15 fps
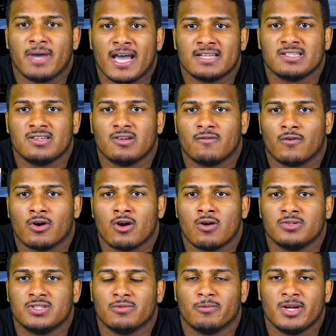back to Navarro
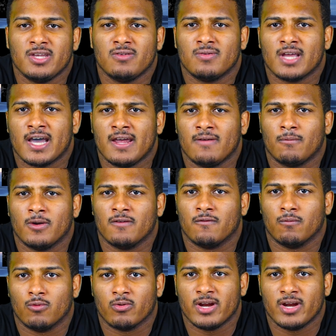to reunite with